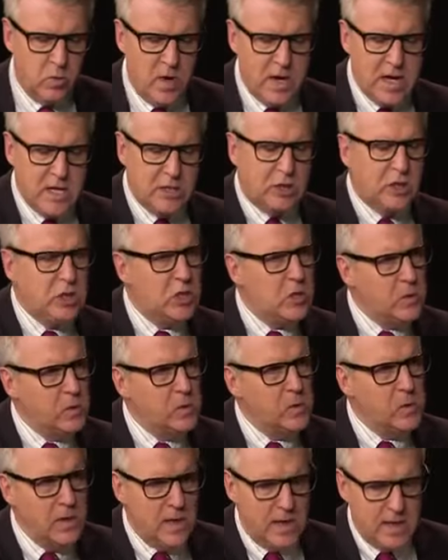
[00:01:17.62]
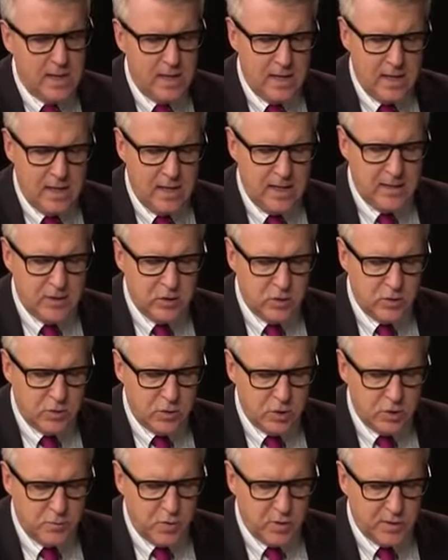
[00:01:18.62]
One is you, in your
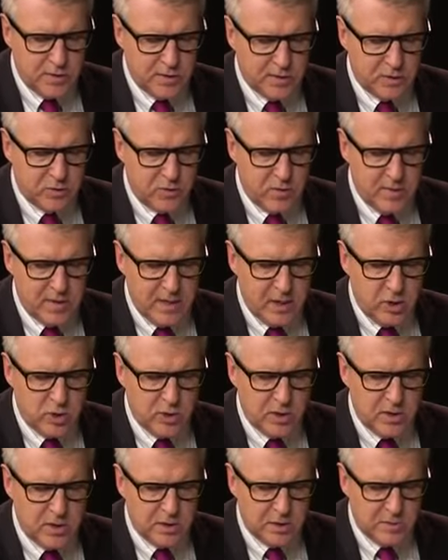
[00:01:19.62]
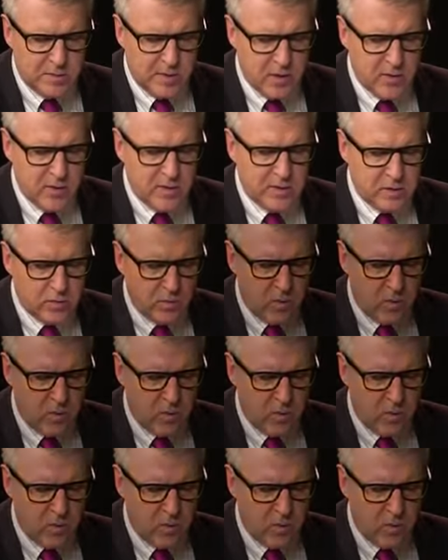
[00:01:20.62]
new book, Discrimination and Disparities,